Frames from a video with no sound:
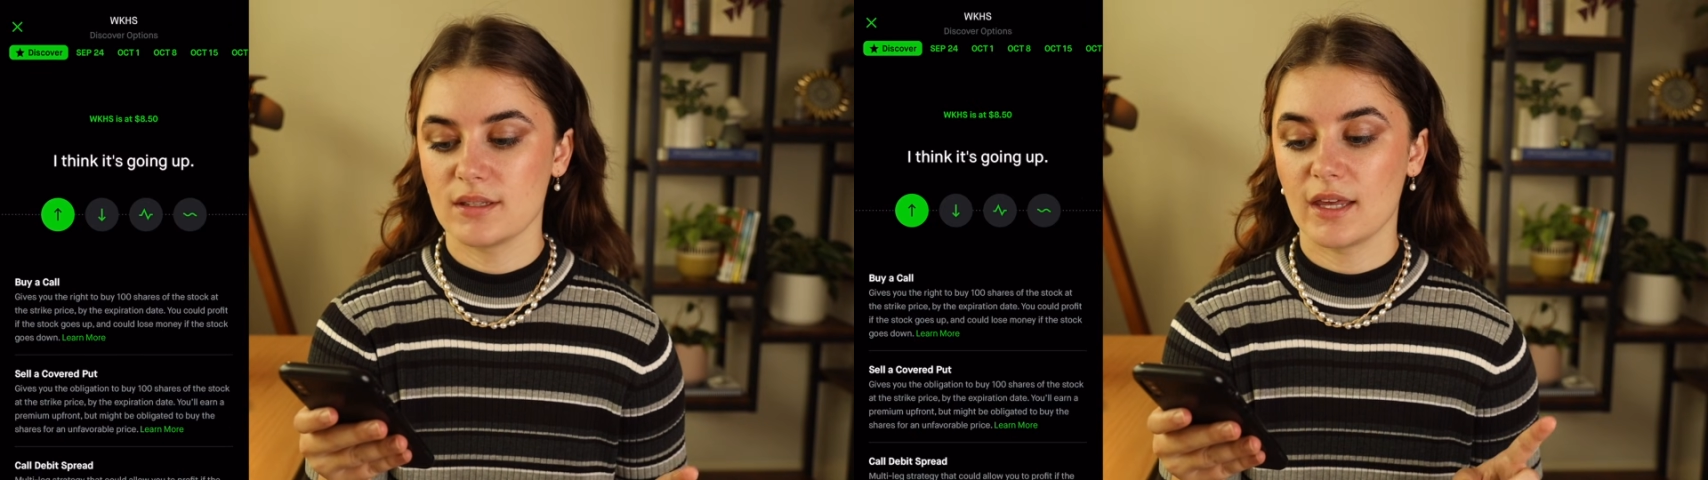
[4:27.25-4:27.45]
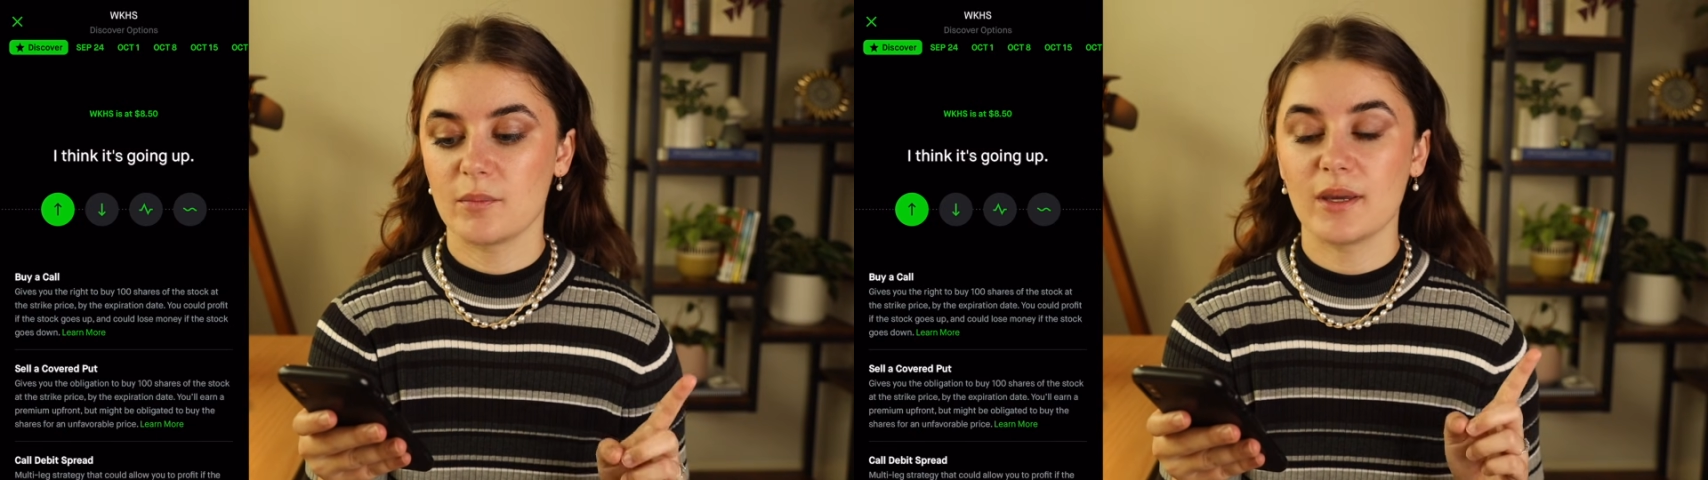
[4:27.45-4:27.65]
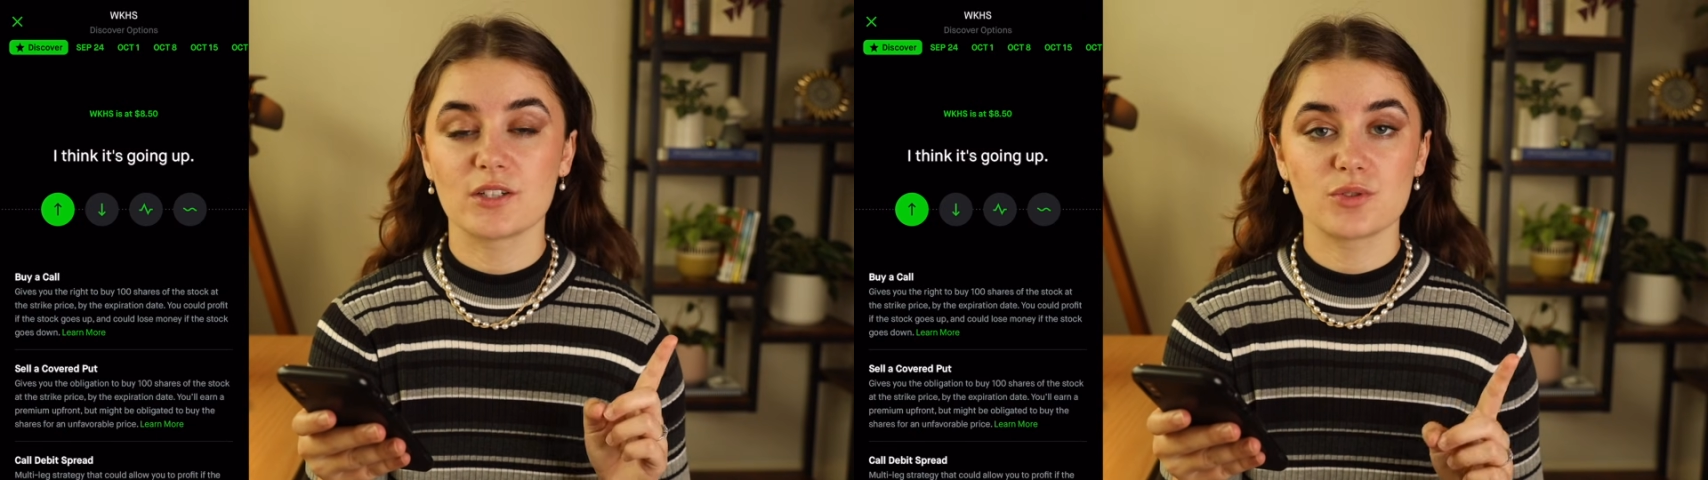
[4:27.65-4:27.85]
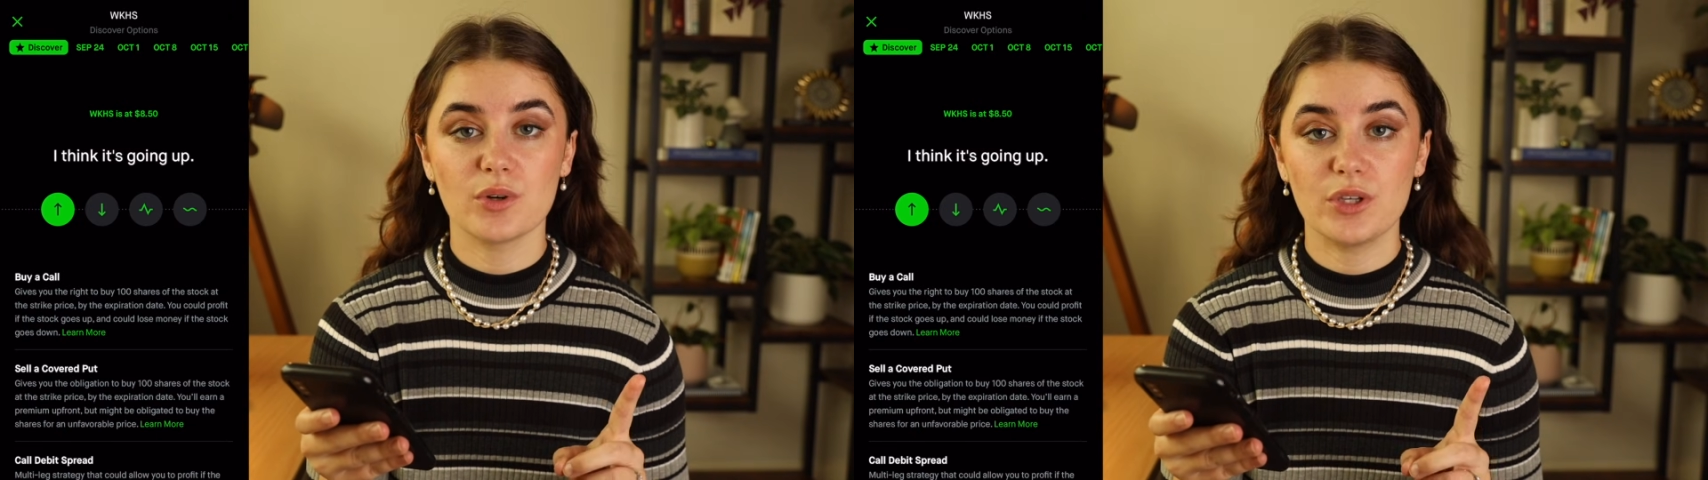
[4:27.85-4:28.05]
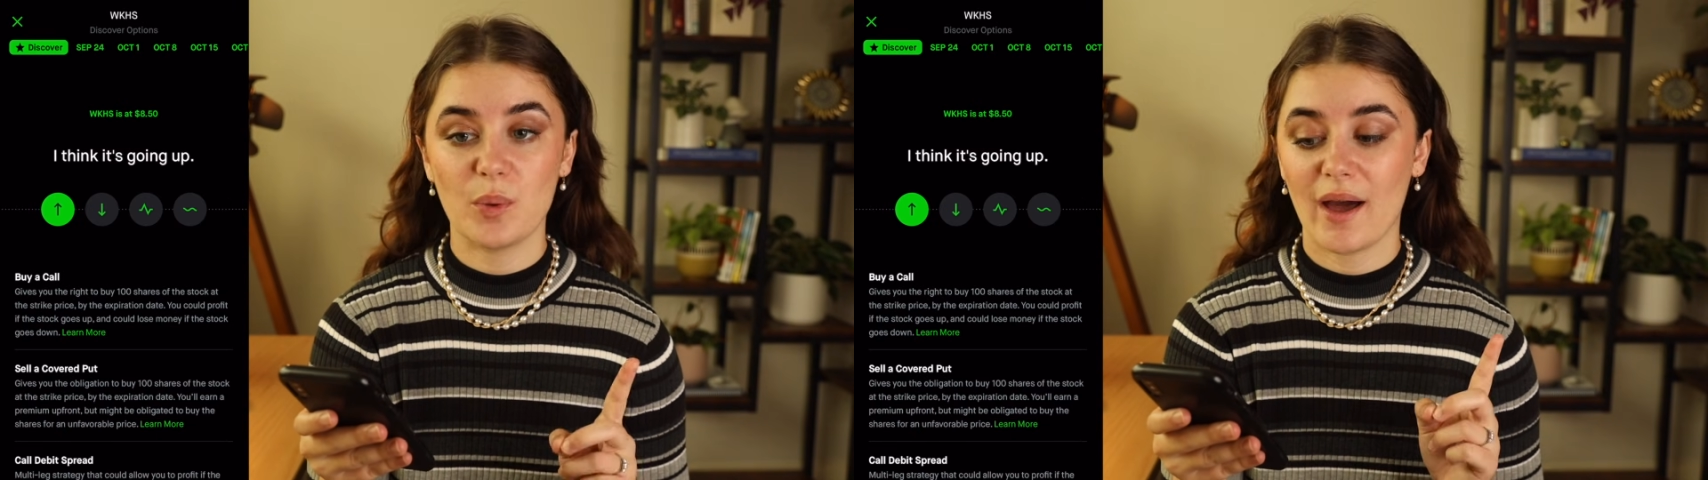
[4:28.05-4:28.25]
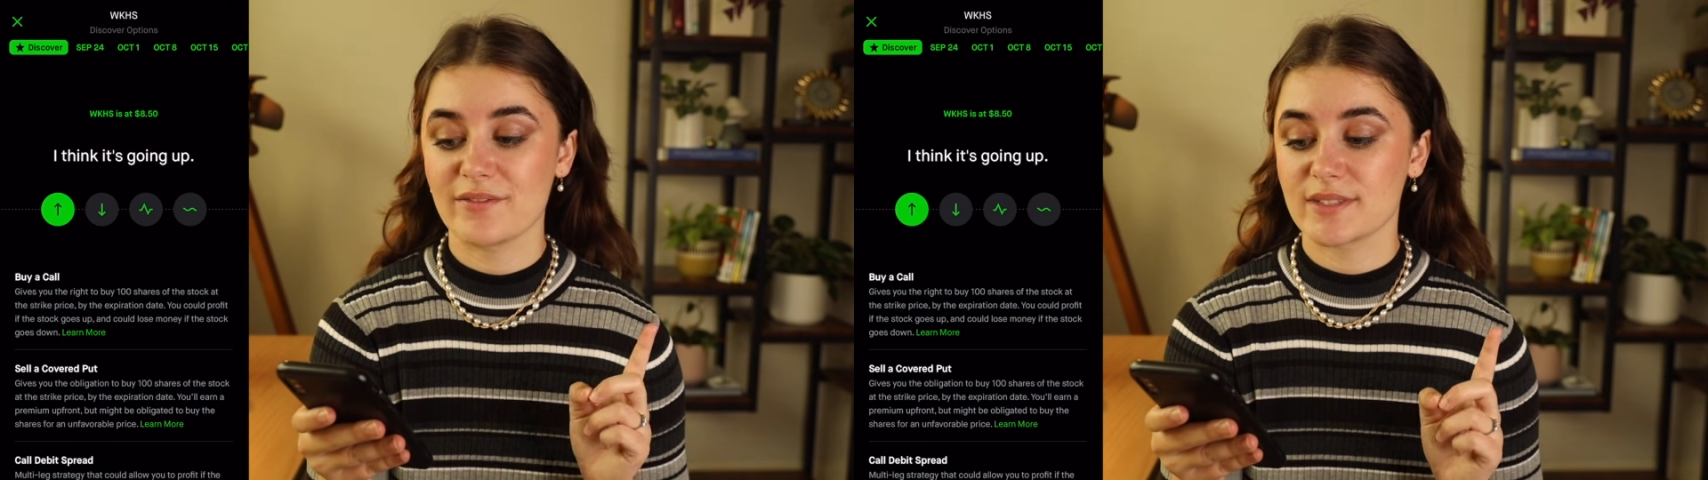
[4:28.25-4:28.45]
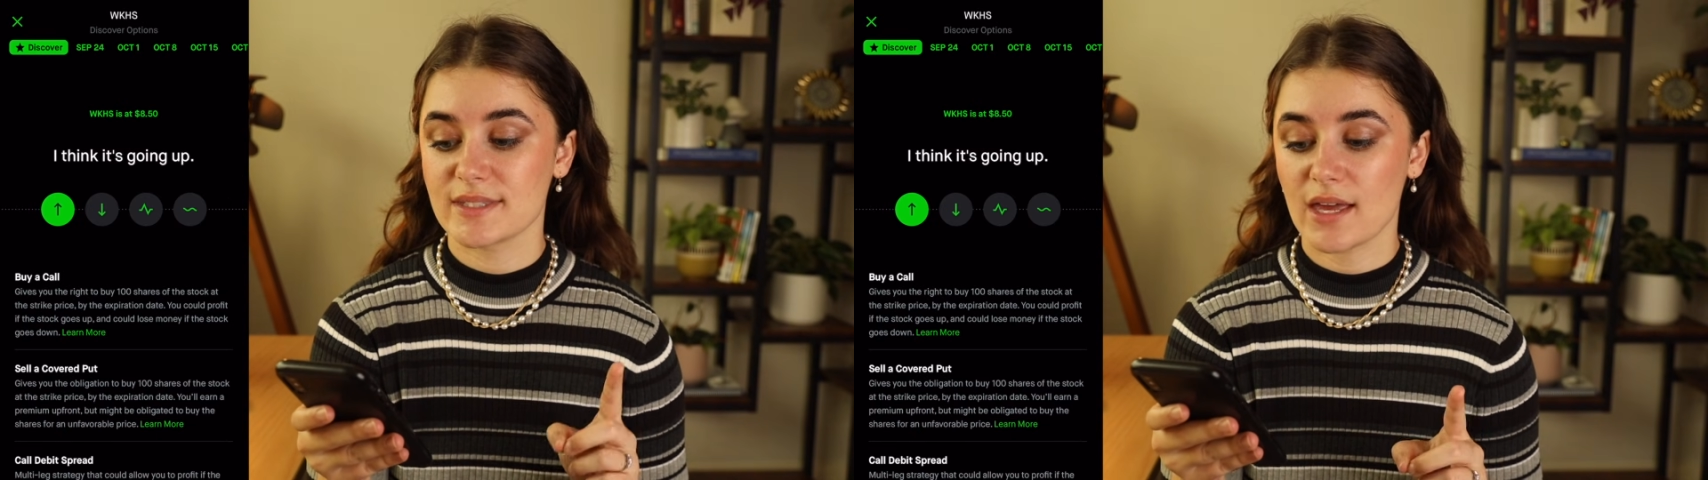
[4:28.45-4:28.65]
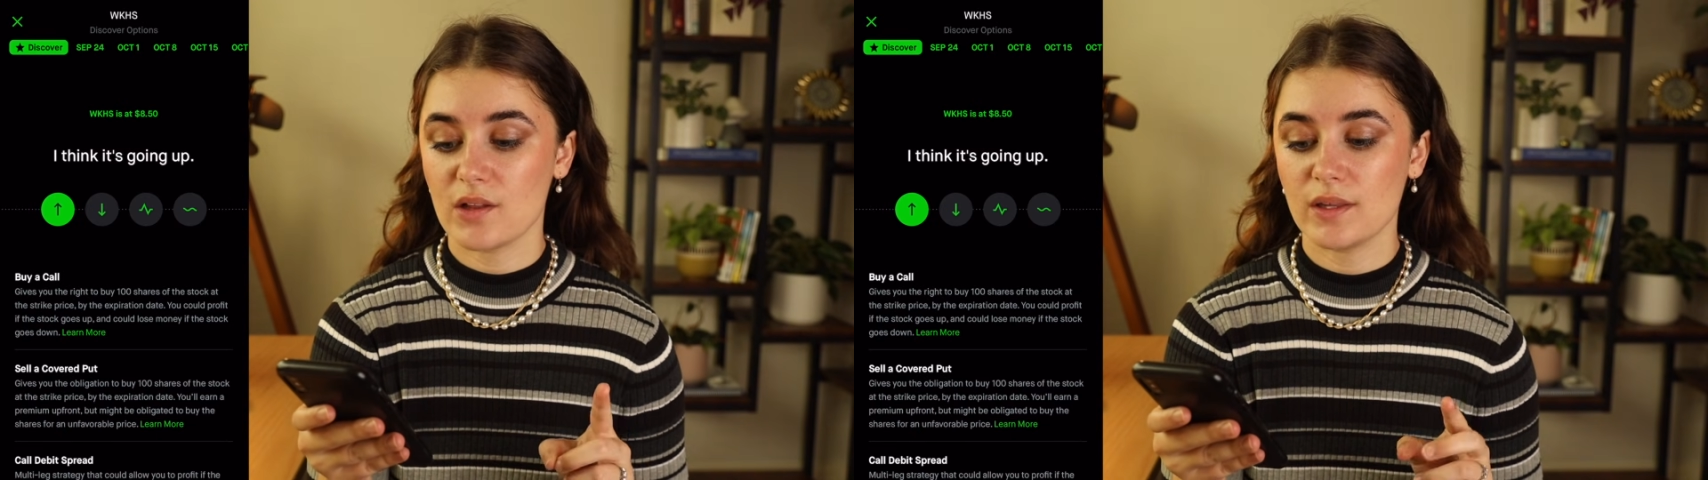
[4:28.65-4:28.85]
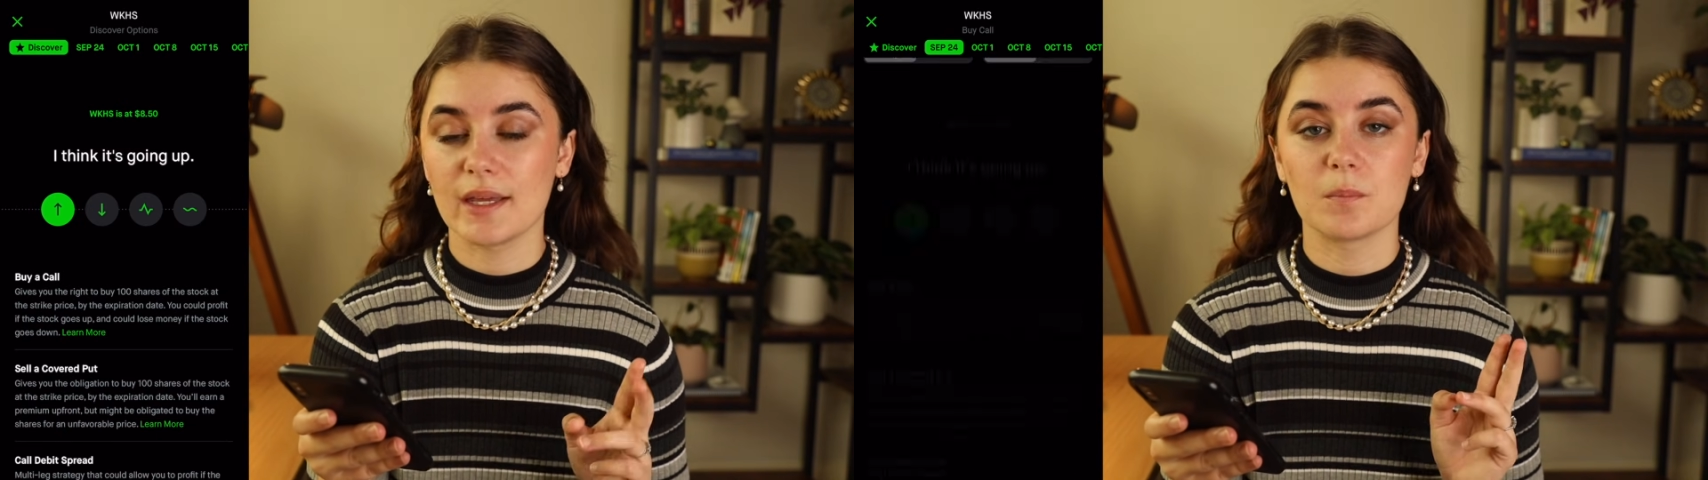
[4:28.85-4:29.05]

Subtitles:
Then make sure you have Sell